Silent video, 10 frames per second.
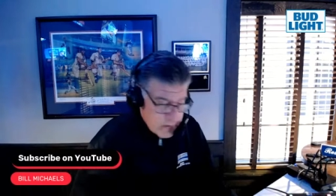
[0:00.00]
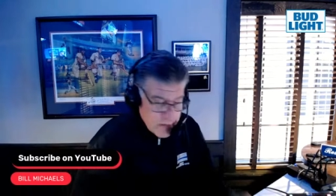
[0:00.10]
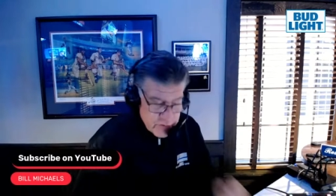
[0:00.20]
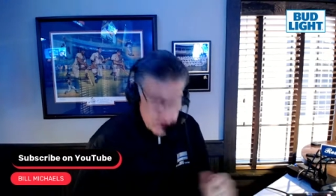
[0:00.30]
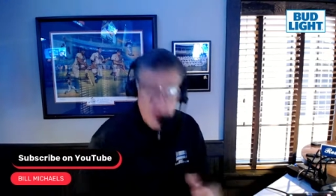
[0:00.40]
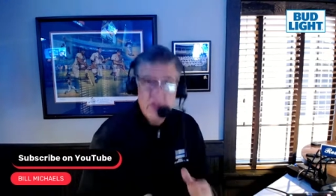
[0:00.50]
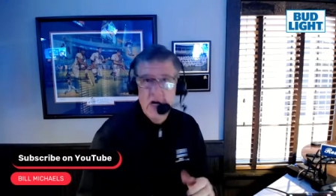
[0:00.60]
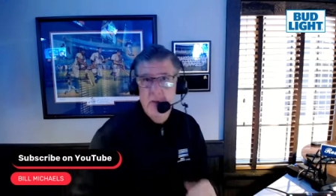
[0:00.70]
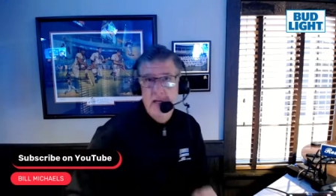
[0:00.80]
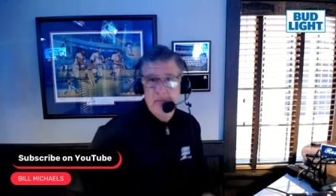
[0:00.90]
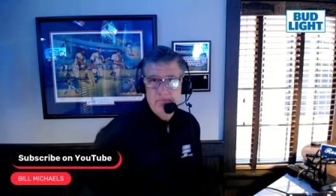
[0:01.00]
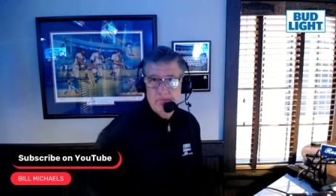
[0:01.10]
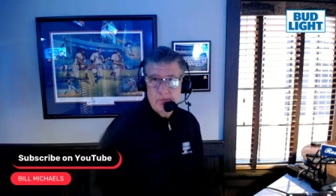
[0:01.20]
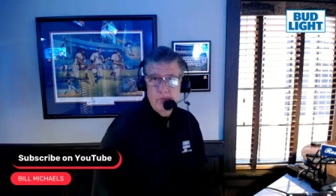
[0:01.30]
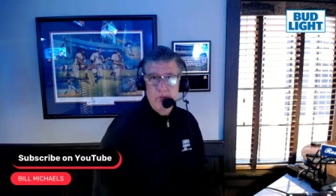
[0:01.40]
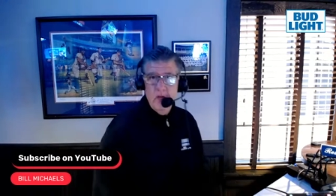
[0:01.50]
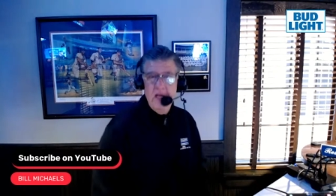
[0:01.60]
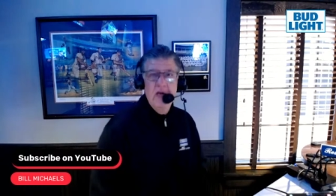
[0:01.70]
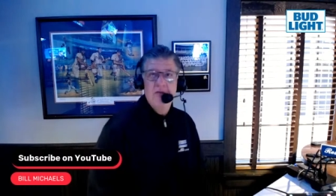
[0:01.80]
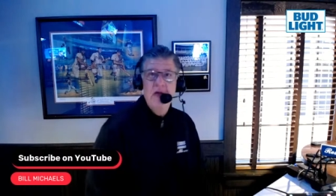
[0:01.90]
So you tell me
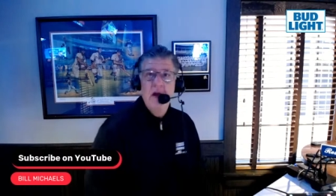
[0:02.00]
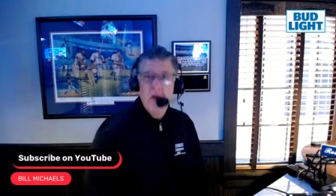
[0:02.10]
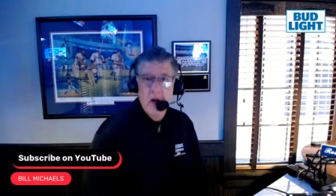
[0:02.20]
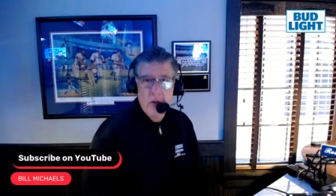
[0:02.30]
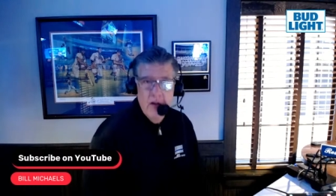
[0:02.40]
if they are